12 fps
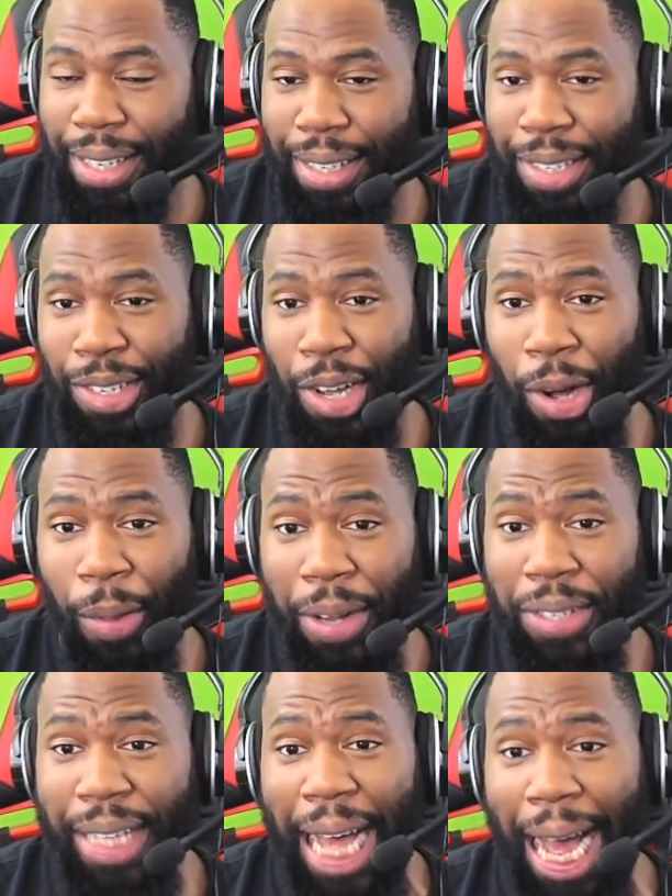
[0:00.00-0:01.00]
So
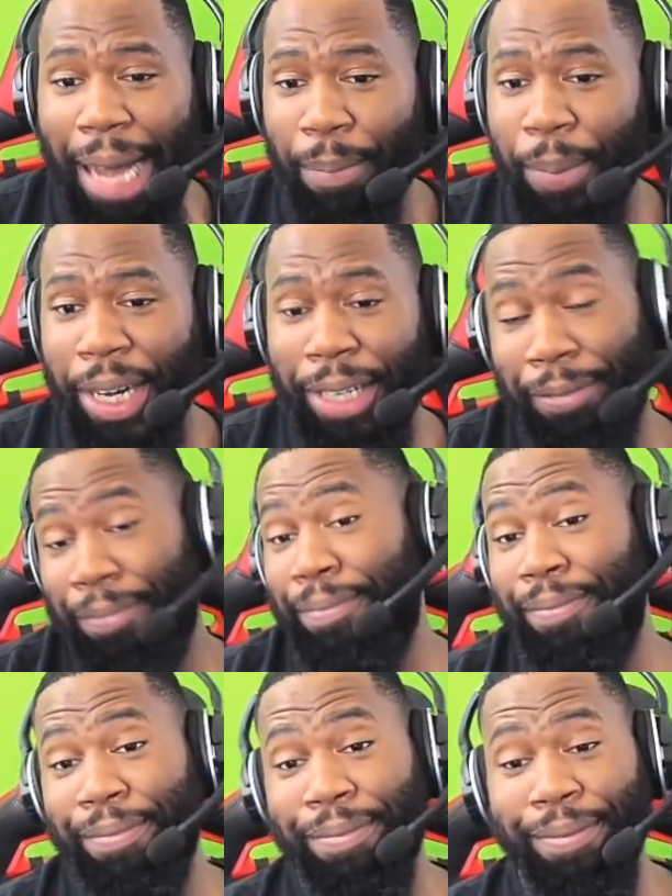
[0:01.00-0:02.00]
there's that, but
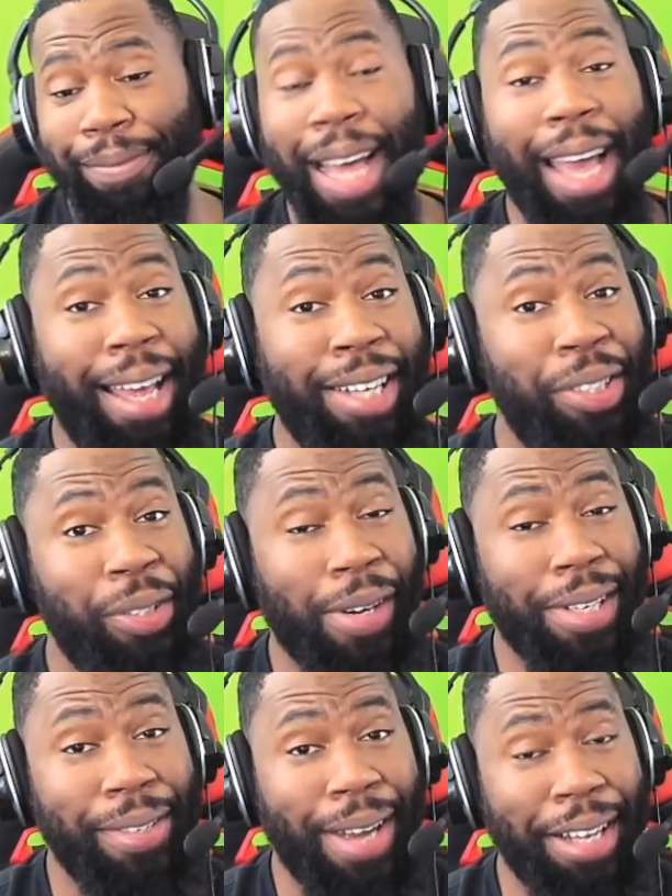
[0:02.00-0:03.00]
hey, his
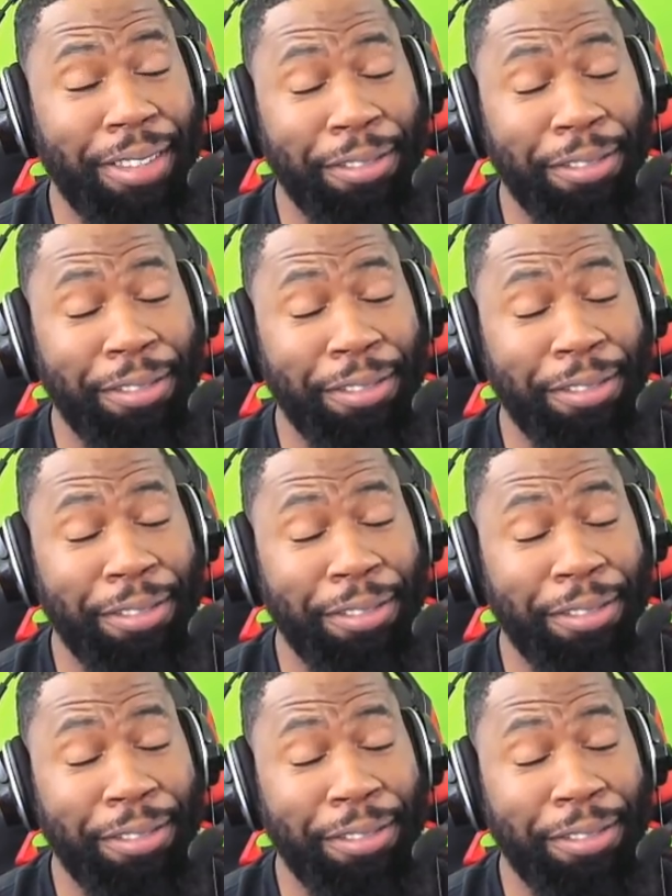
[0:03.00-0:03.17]
choice, right?